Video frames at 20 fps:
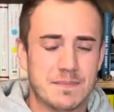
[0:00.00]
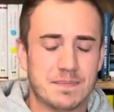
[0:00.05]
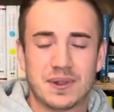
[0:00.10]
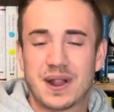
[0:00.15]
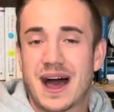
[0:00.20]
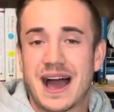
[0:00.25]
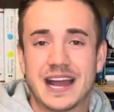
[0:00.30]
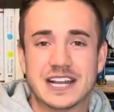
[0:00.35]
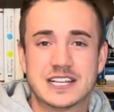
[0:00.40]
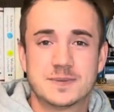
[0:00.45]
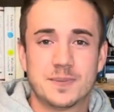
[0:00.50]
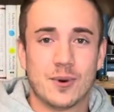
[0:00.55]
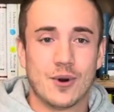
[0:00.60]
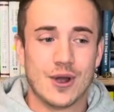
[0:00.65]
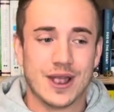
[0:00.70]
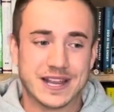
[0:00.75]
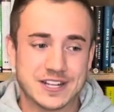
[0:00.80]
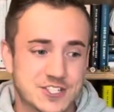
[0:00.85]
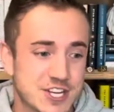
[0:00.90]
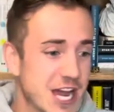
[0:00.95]
blind
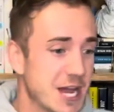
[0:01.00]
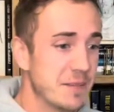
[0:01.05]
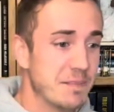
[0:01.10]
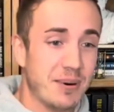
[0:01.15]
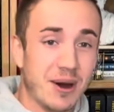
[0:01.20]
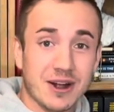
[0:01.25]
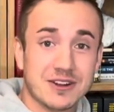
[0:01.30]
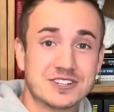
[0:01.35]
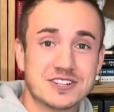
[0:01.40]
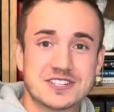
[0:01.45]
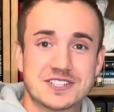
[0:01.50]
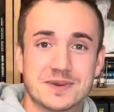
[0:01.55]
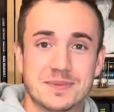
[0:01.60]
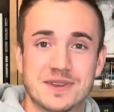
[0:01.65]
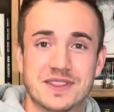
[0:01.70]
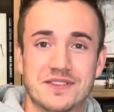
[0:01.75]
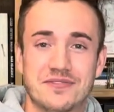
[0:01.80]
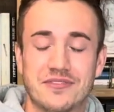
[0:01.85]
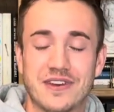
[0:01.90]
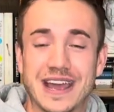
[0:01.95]
boy and Chad punches him in
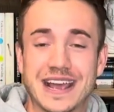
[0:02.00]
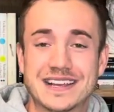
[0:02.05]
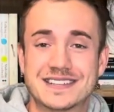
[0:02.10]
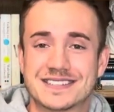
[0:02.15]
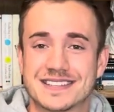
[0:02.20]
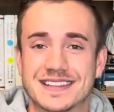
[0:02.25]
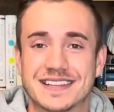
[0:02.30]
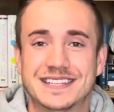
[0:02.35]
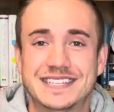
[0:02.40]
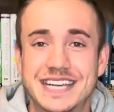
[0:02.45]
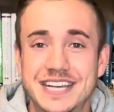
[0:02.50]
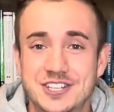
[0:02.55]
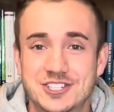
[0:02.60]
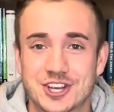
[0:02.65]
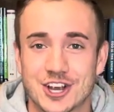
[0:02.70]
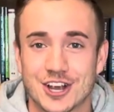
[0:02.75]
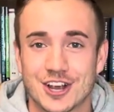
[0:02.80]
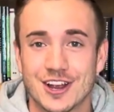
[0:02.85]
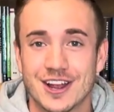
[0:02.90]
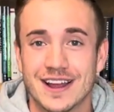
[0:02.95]
the face and the
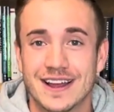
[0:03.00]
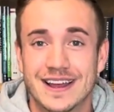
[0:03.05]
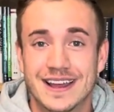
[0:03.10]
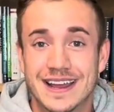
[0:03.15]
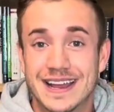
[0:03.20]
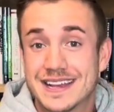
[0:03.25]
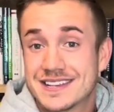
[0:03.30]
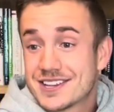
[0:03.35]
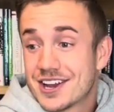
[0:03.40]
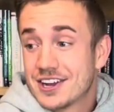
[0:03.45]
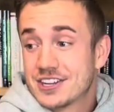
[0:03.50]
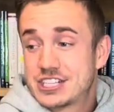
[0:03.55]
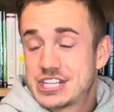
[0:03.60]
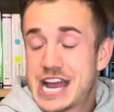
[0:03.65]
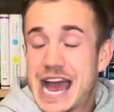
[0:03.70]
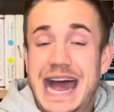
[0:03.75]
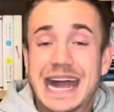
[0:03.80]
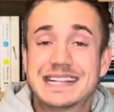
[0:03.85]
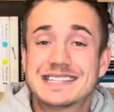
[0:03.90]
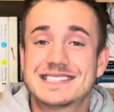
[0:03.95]
teacher is on
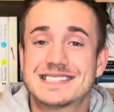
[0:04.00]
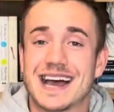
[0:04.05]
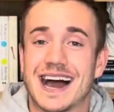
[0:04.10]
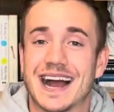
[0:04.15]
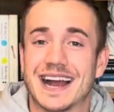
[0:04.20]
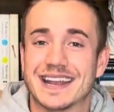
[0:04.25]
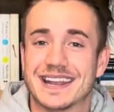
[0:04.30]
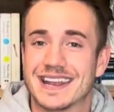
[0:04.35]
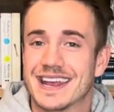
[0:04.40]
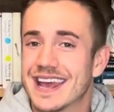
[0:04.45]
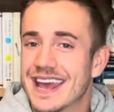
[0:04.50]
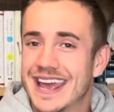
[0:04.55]
Chad's side.